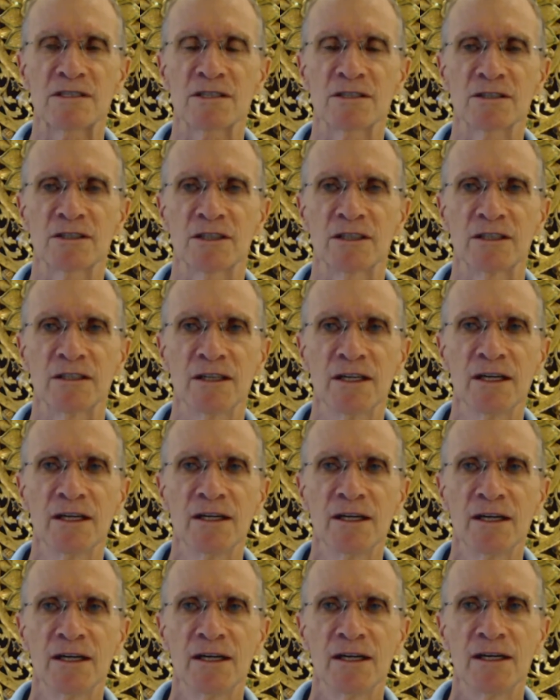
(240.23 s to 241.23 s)
design.
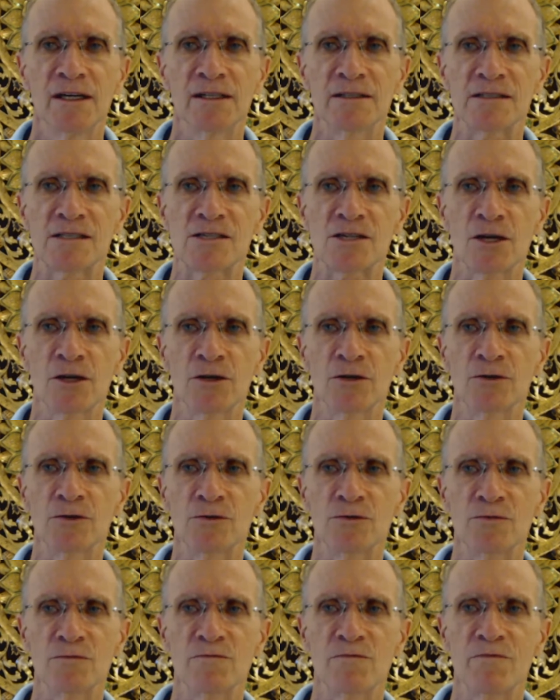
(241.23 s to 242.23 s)
And
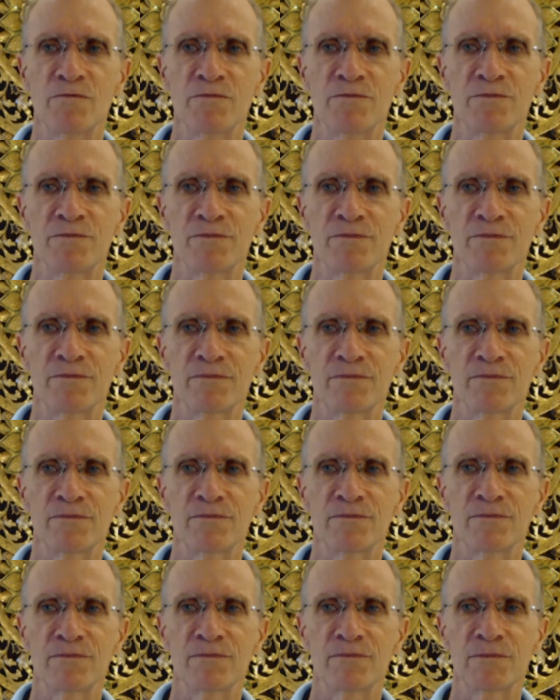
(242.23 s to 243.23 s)
so,
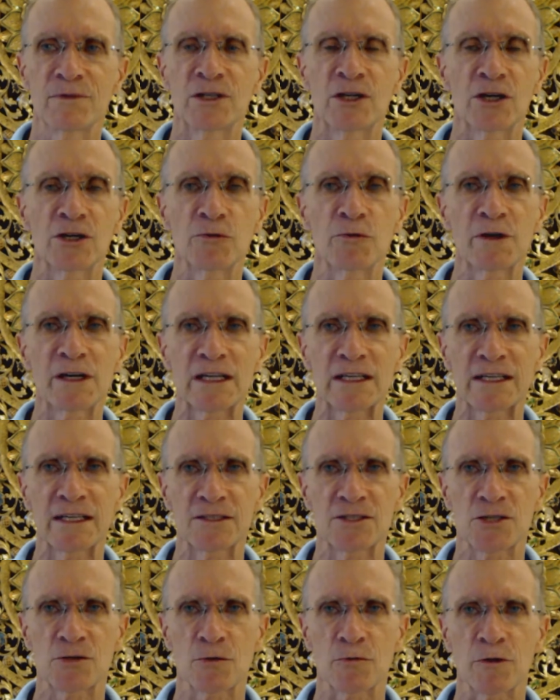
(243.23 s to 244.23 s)
you really
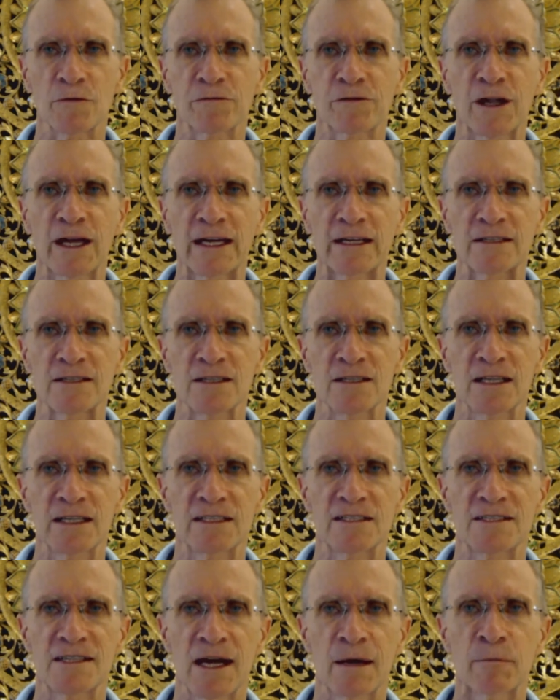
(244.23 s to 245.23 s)
get to reflect and
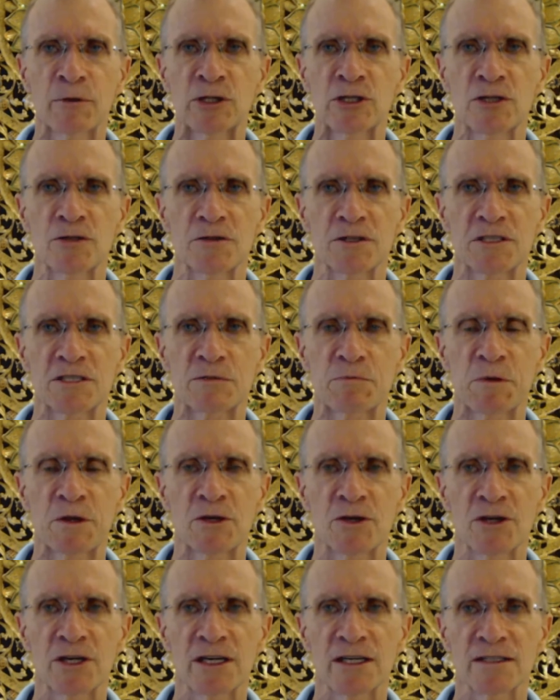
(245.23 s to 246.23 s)
examine your
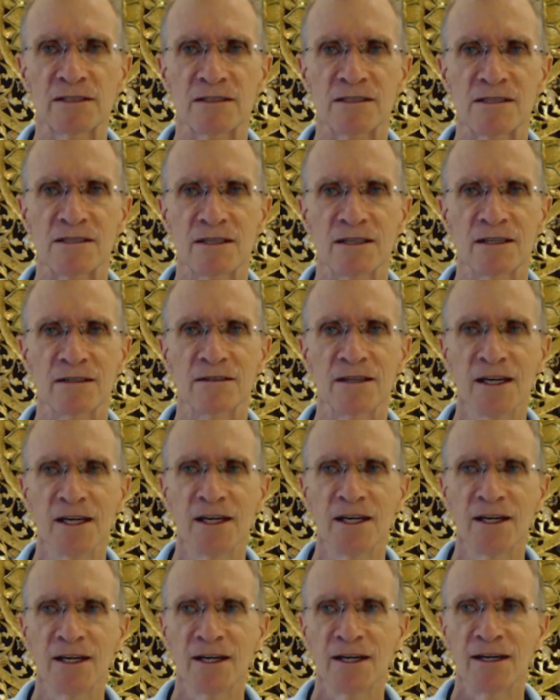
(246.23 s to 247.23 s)
experience and
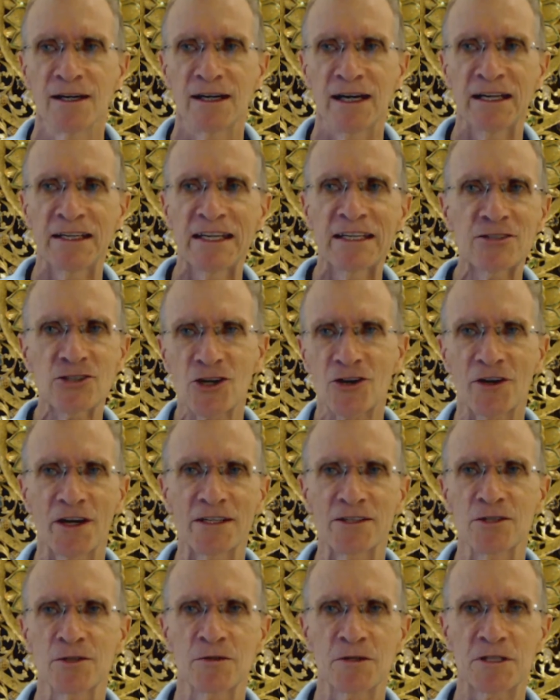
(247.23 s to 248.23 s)

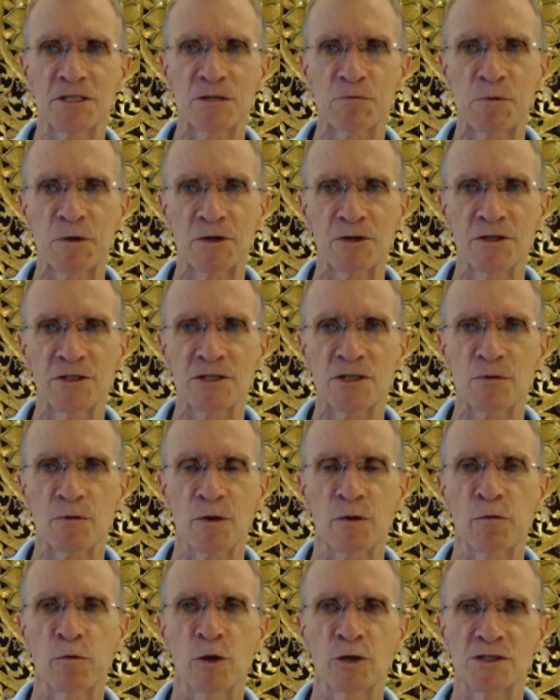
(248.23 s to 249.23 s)
integrate your experience
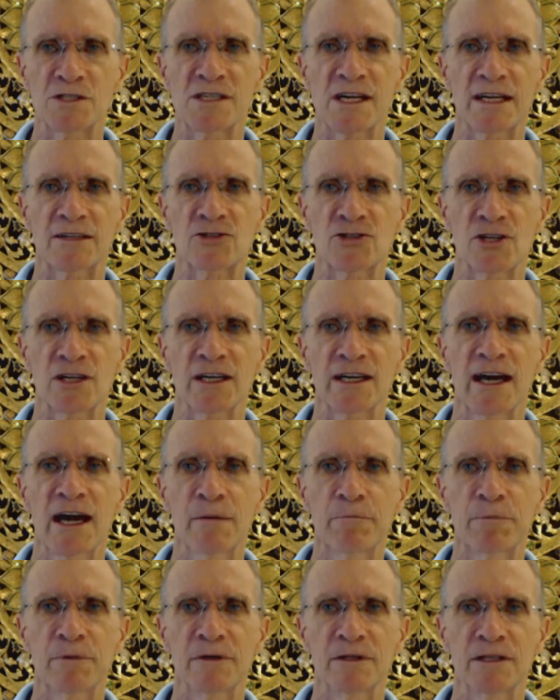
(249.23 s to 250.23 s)
with what's actually
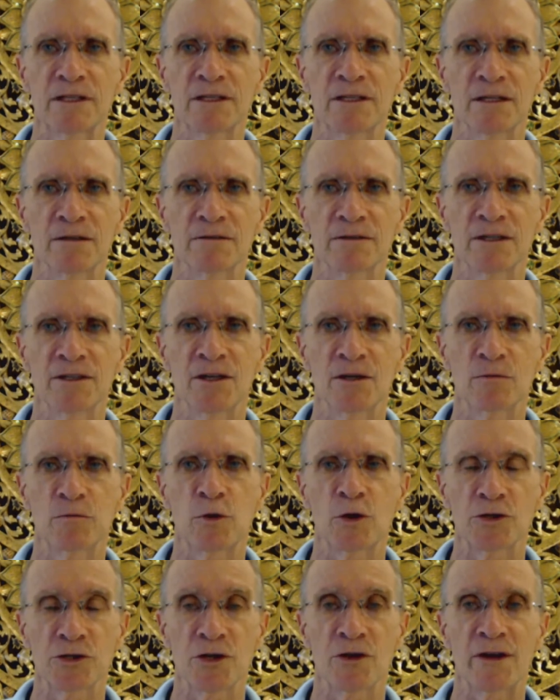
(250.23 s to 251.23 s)
happening,
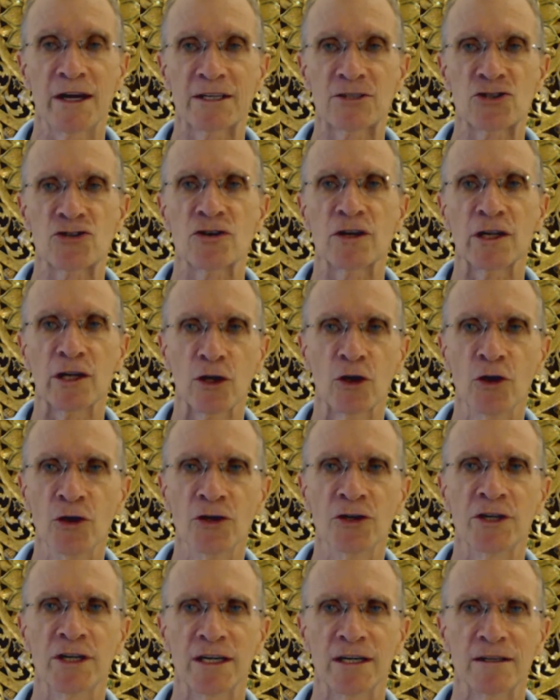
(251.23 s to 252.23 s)
what you're actually
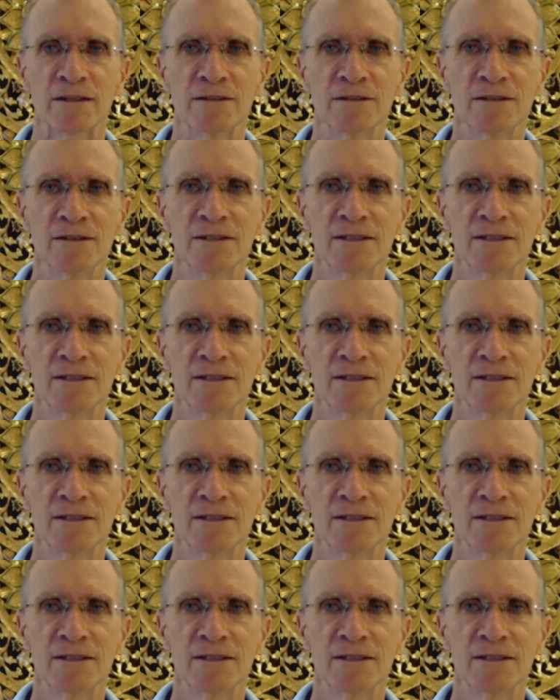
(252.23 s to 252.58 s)
learning.